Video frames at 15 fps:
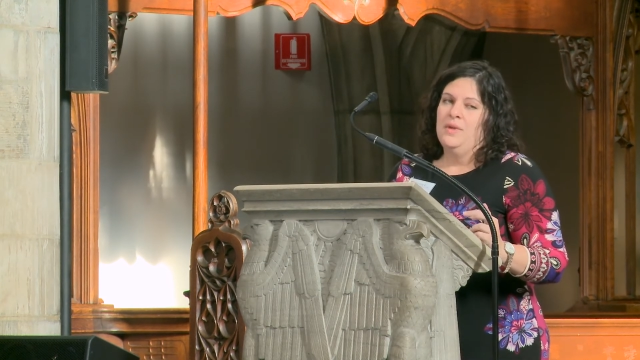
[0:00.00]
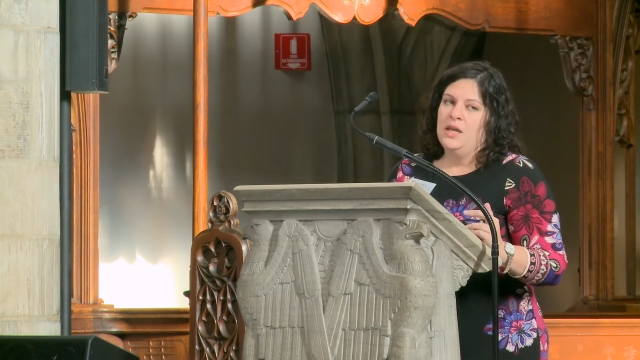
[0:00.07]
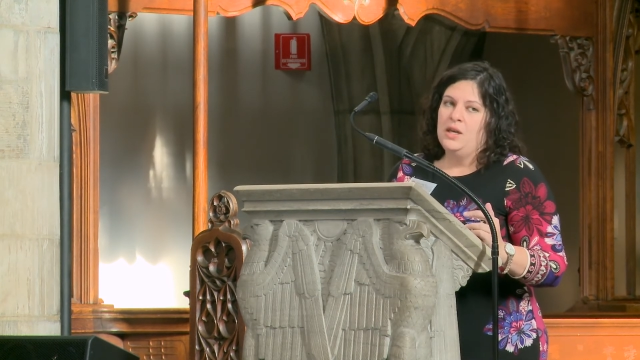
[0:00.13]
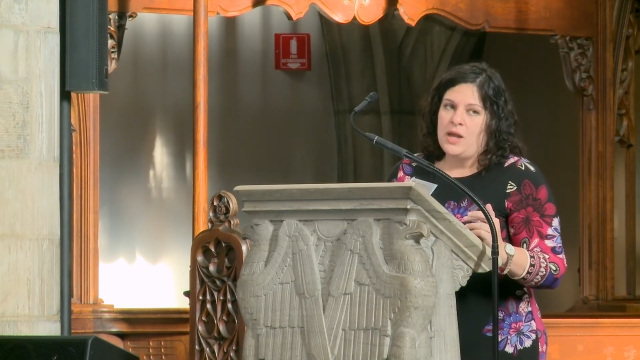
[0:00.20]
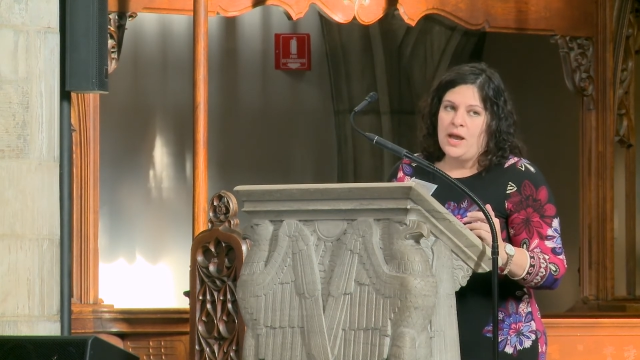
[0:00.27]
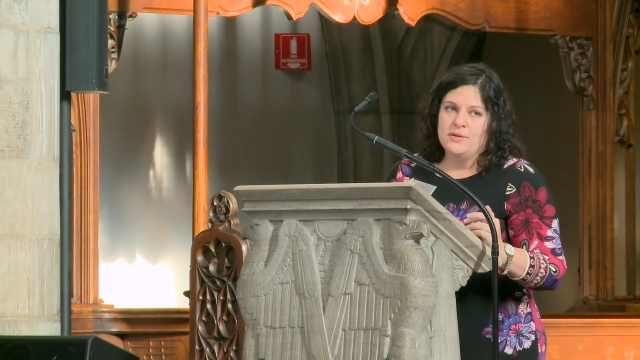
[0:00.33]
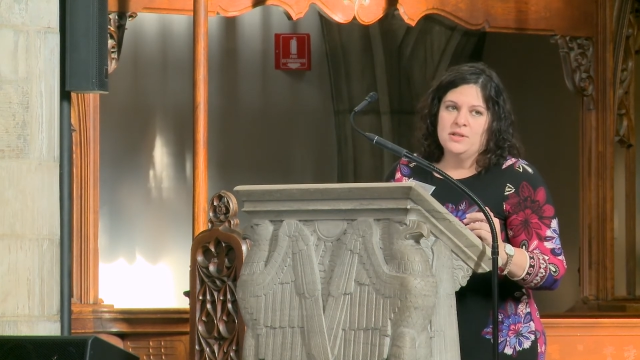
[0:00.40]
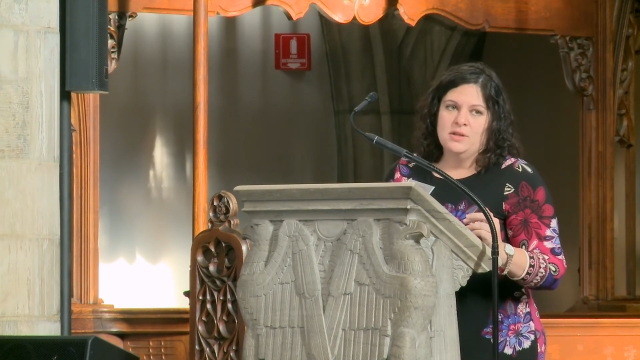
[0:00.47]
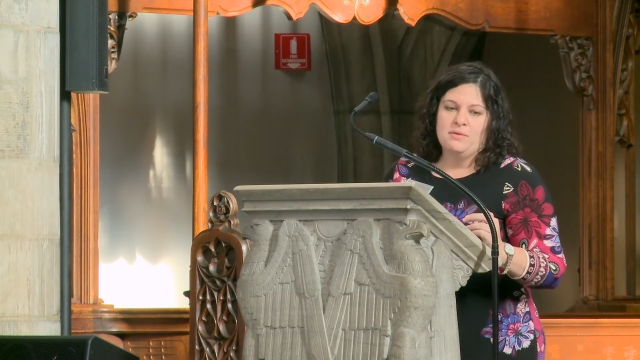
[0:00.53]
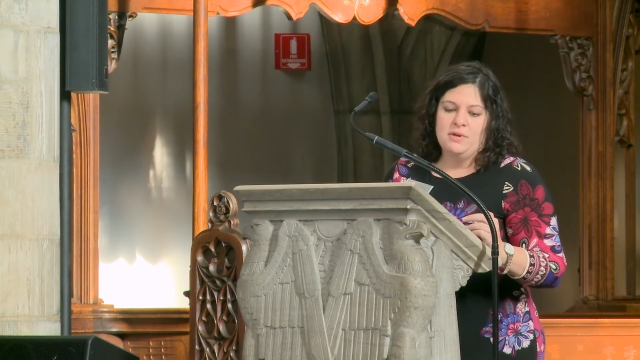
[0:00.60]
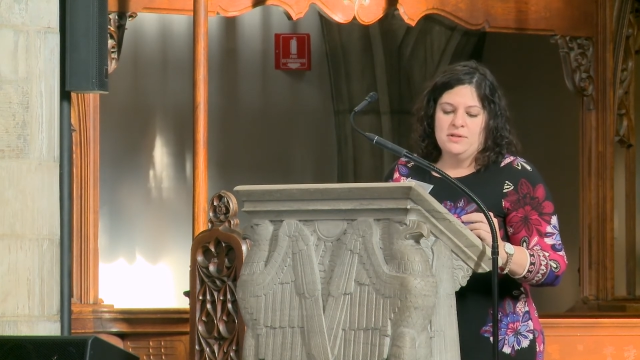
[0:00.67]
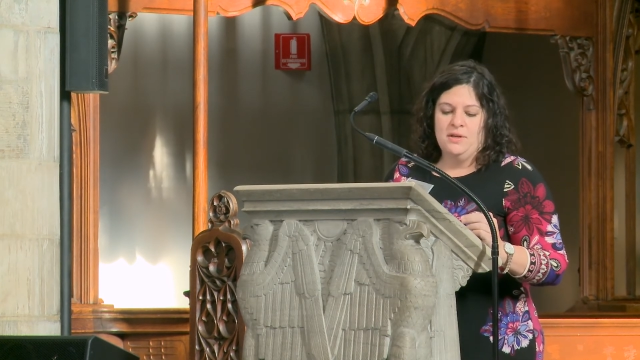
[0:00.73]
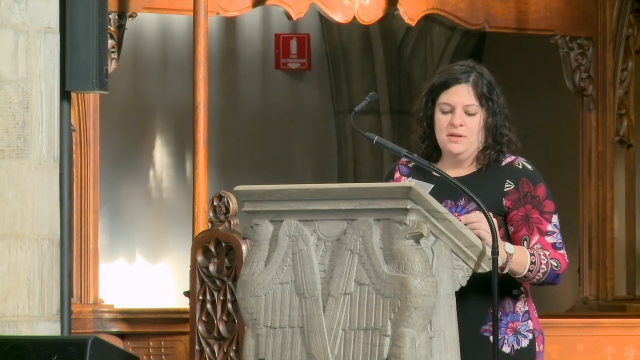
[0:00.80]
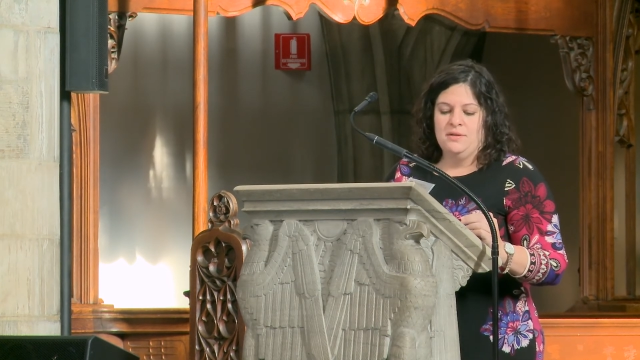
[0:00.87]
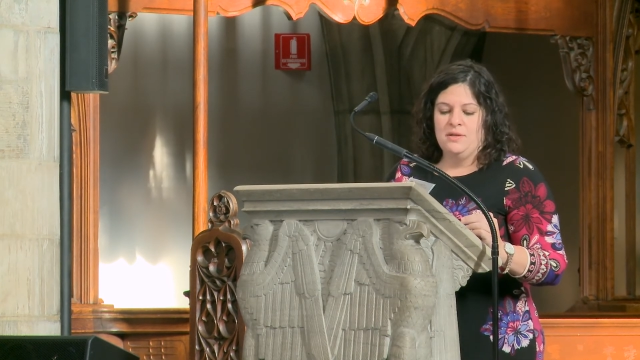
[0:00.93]
In Housing
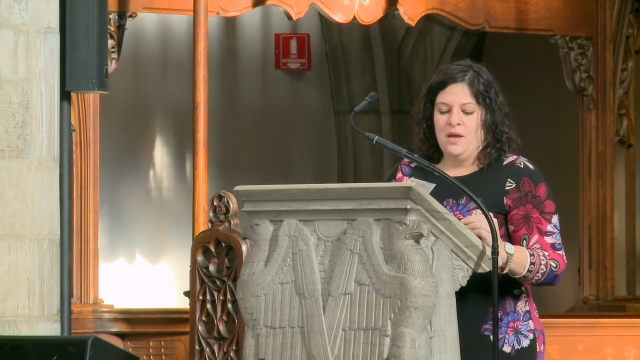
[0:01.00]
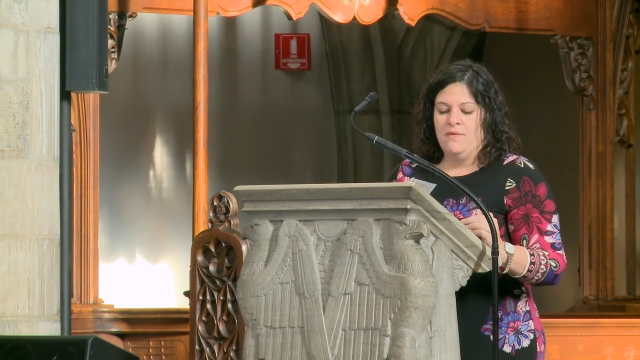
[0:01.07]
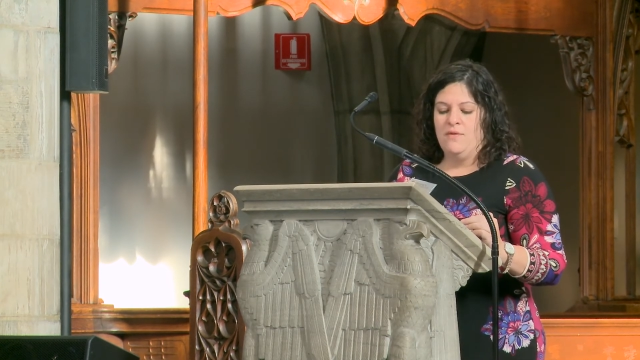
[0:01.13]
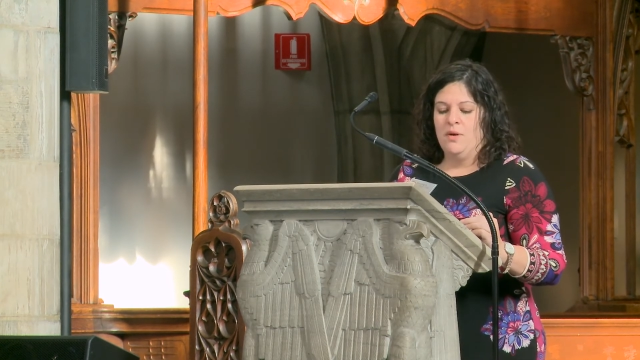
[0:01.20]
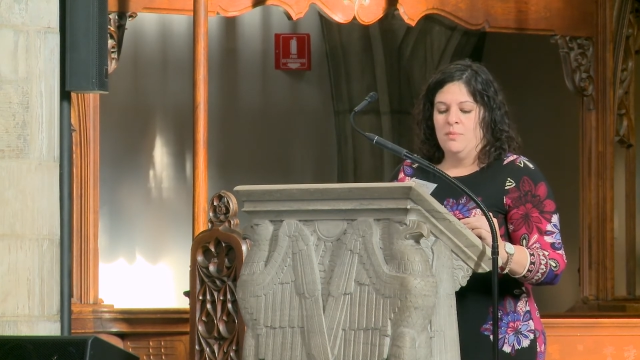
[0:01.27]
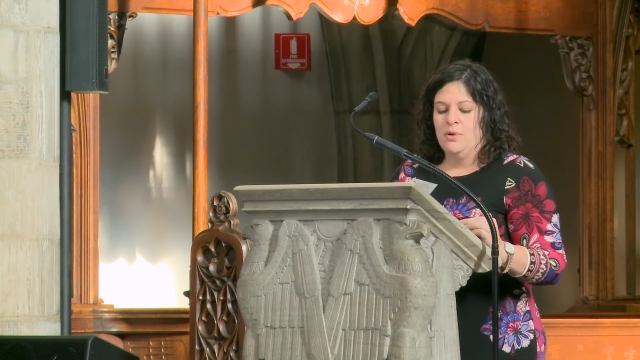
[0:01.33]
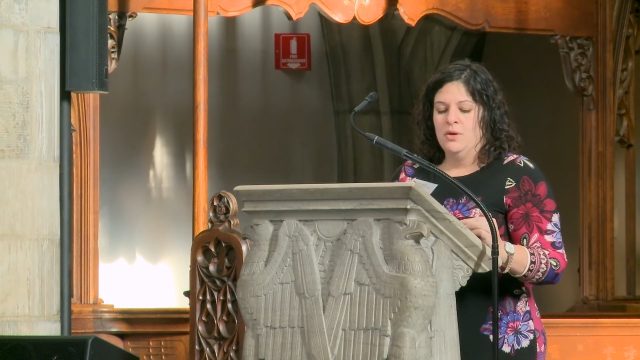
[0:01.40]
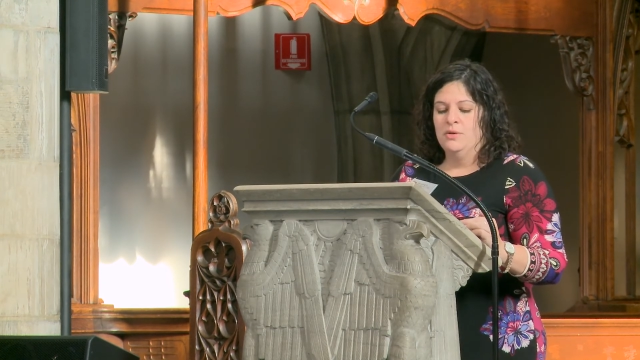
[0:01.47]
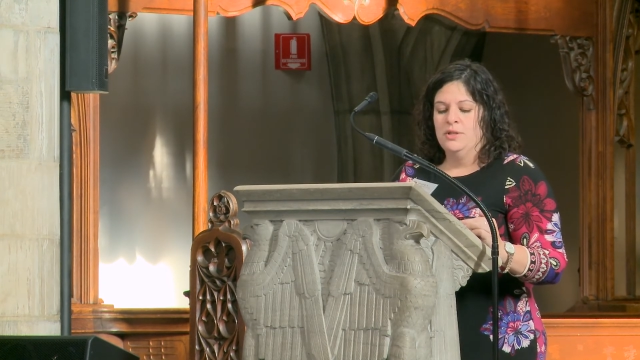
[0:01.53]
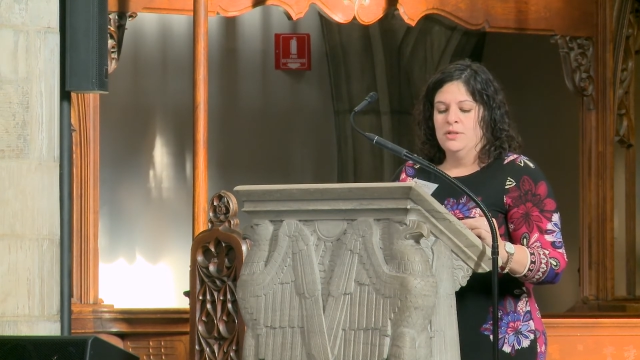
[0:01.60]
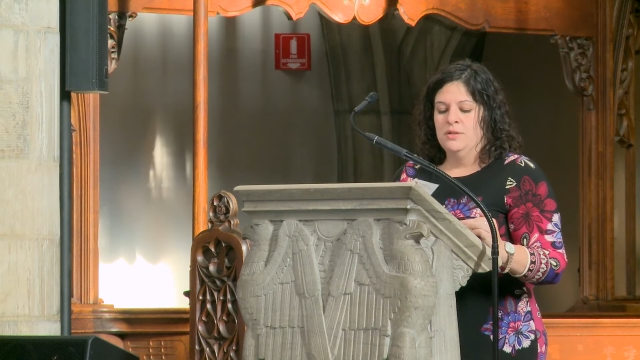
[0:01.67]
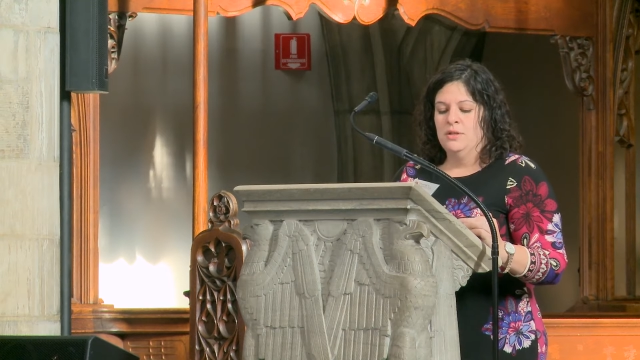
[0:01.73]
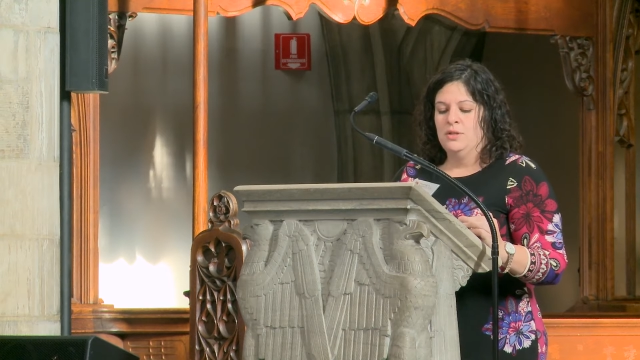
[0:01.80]
Residence Life, our approach is